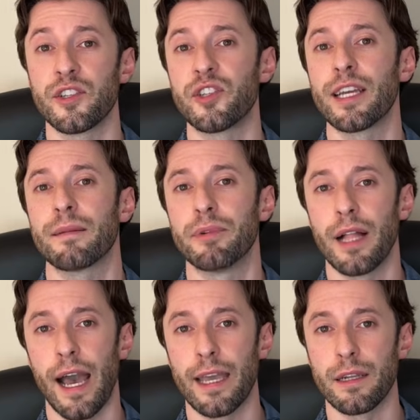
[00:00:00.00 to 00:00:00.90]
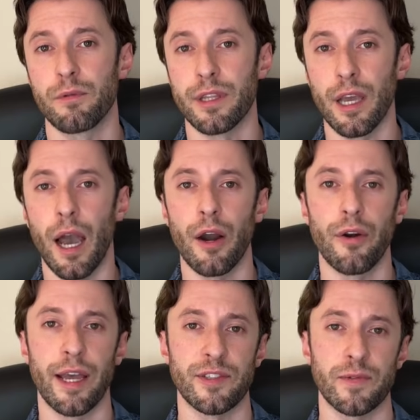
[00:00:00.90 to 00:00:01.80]
to stay compliant with the
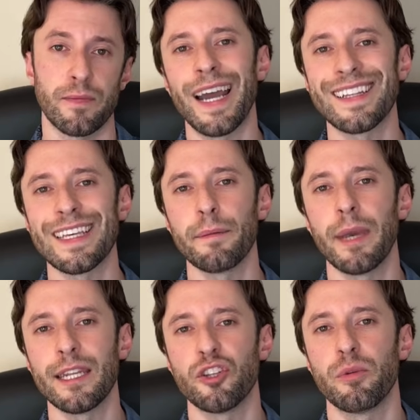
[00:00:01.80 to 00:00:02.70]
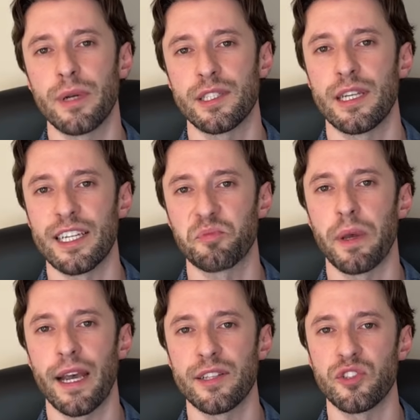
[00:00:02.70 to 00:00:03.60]
IRS. Finally, many nomads and
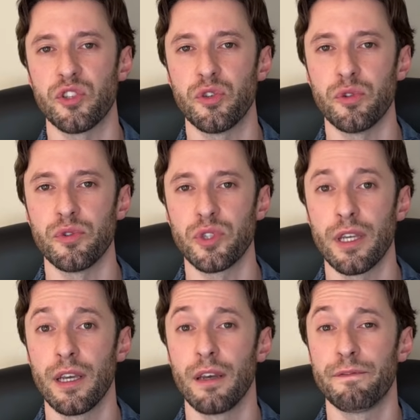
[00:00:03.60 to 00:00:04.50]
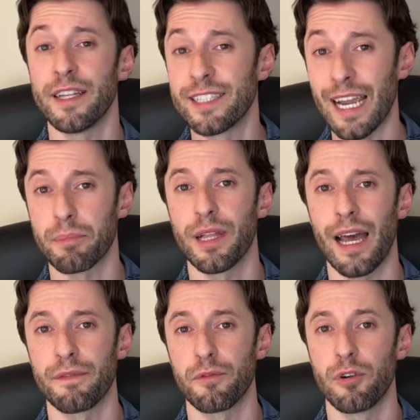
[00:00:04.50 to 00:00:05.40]
expats use fintech
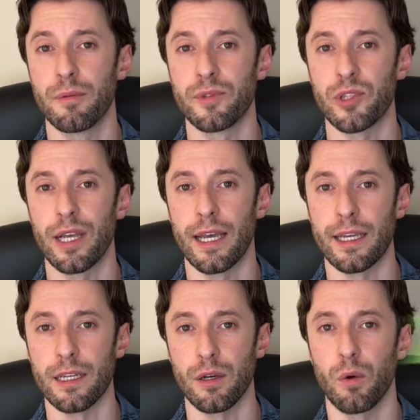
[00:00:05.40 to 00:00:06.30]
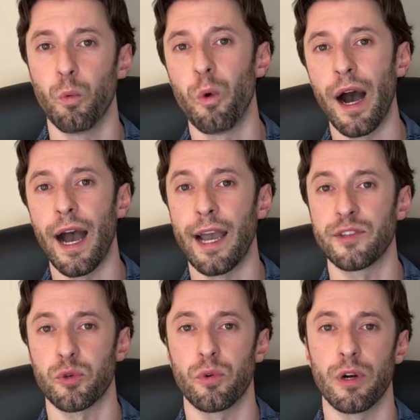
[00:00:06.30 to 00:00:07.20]
platforms like
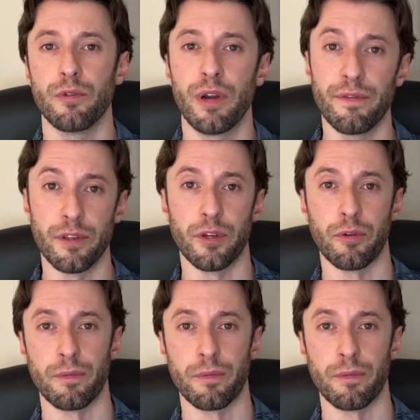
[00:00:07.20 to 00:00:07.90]
Wise or Revolut.